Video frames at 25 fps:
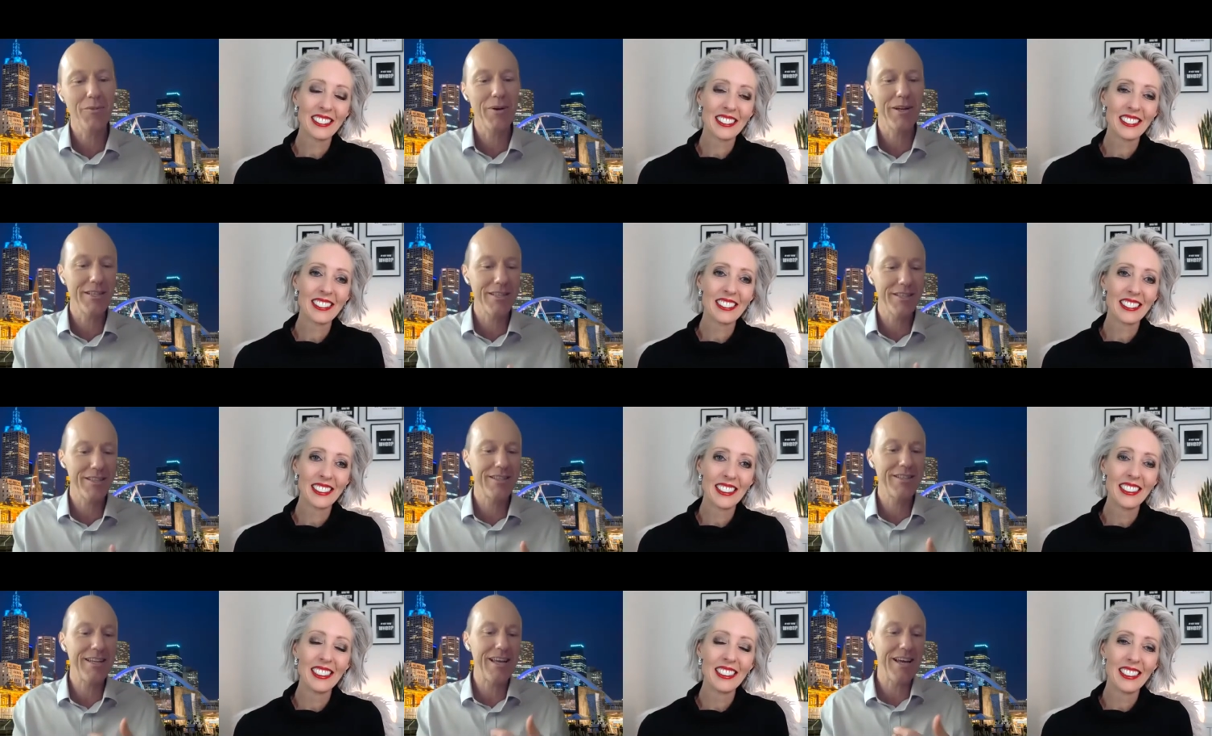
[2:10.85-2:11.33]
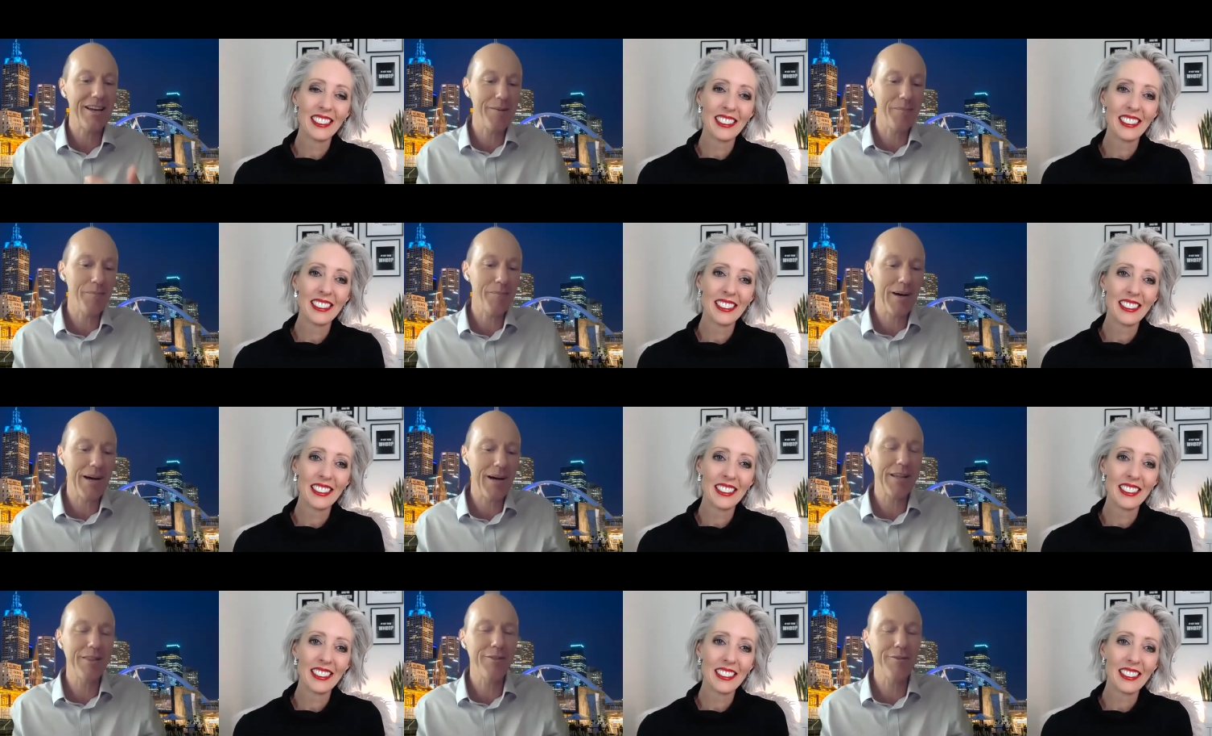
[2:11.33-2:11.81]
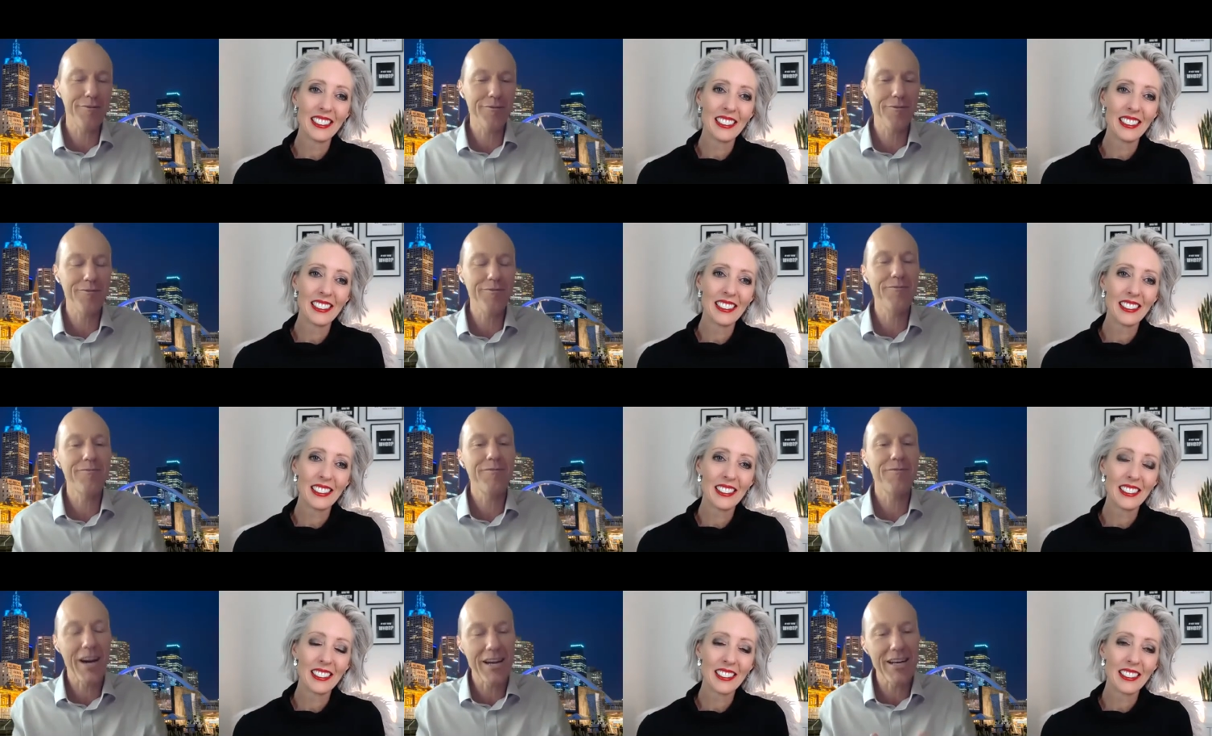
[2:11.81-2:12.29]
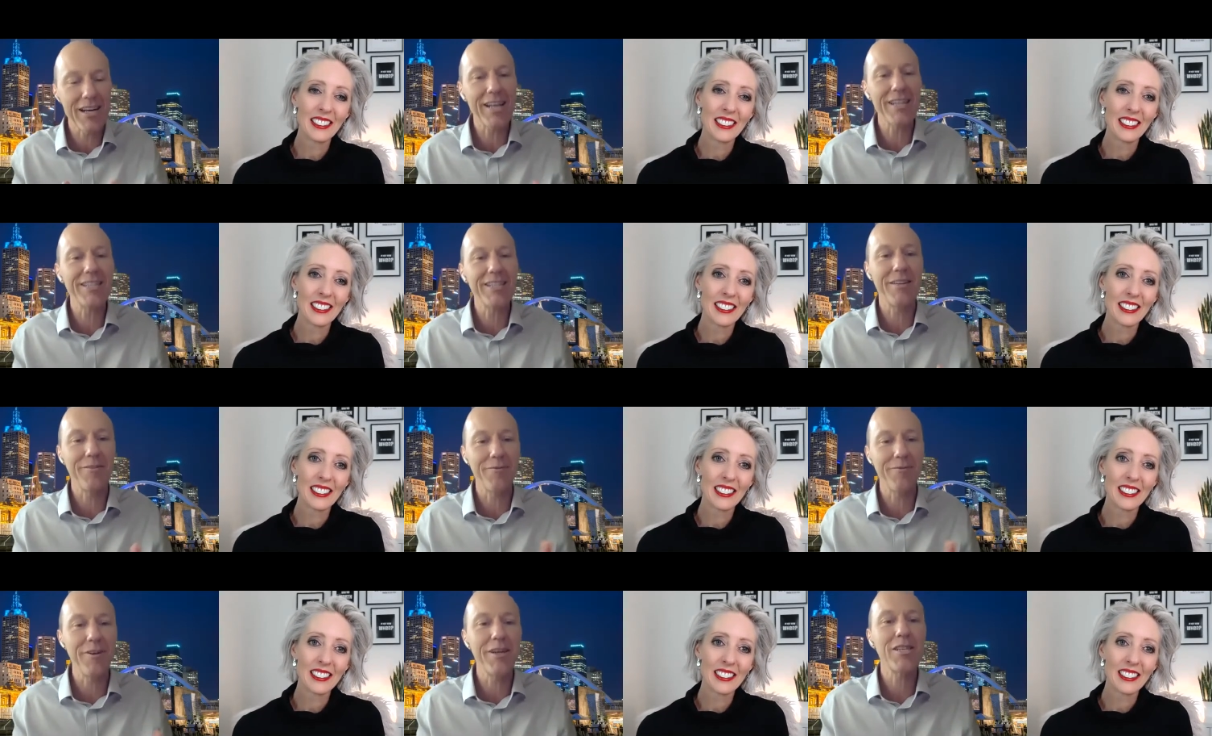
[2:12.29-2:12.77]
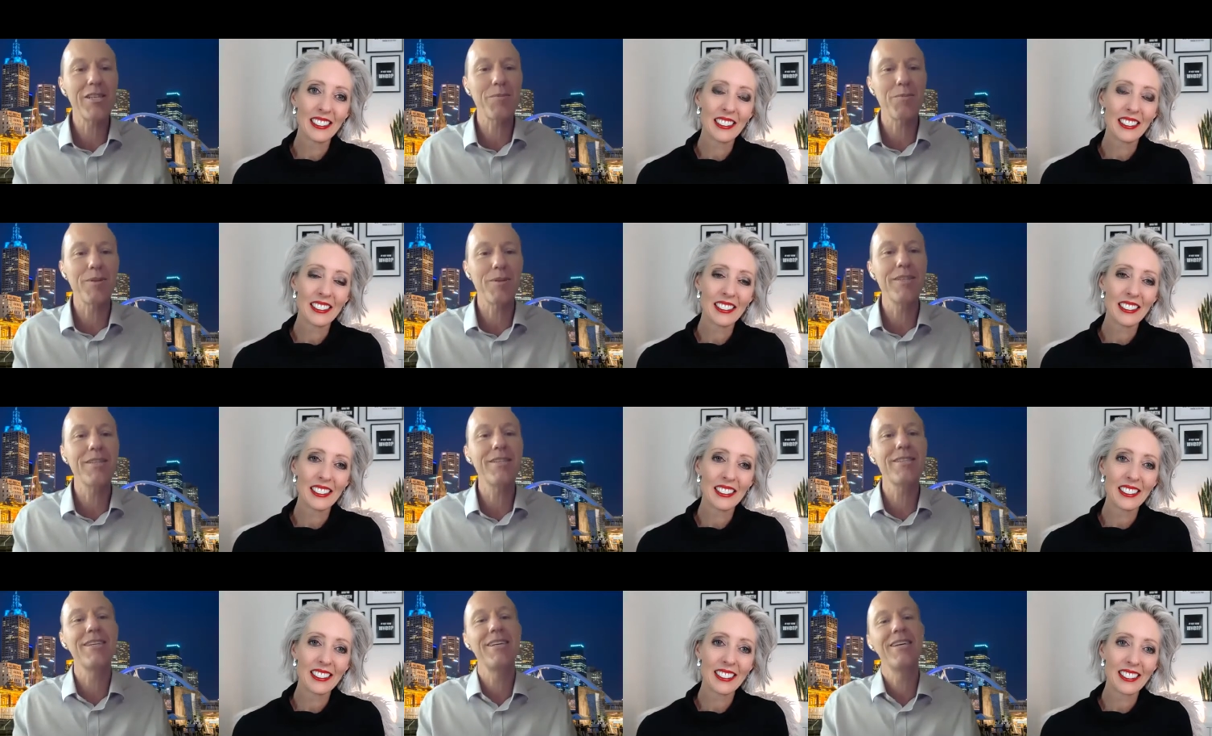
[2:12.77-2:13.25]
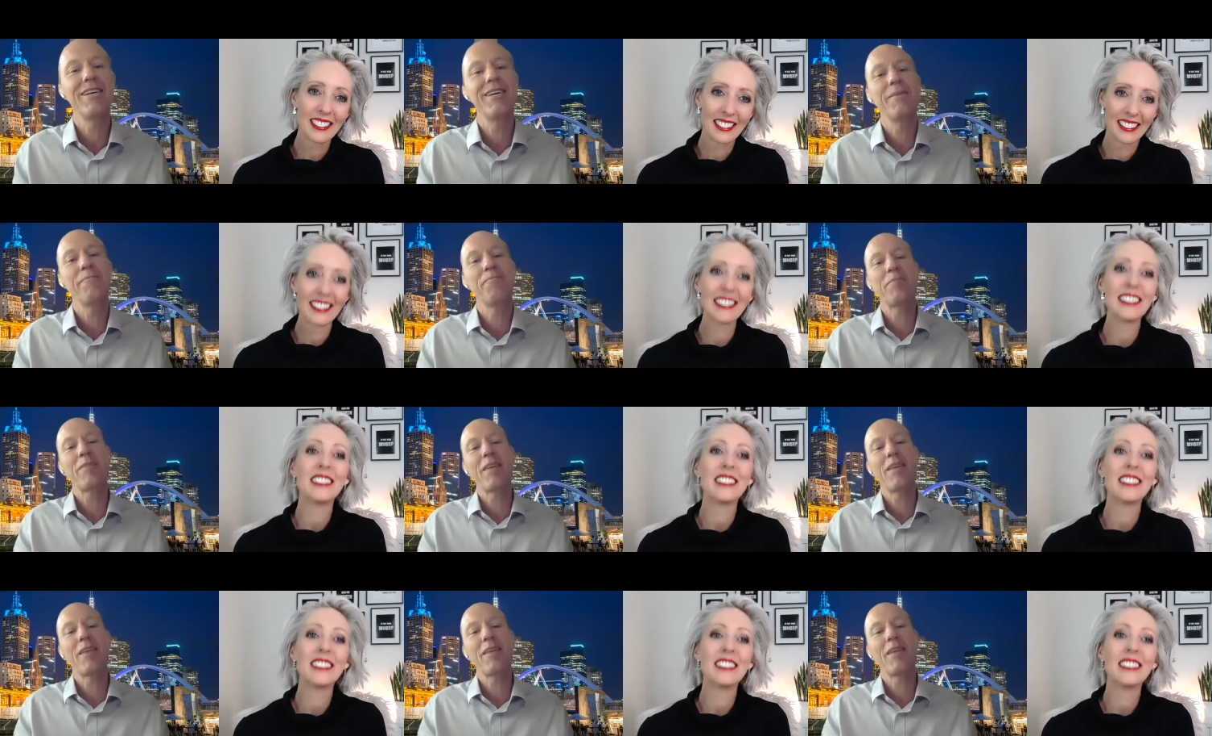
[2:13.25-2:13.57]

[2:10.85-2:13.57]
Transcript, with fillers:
Speaker 1: went down a path of finance investments,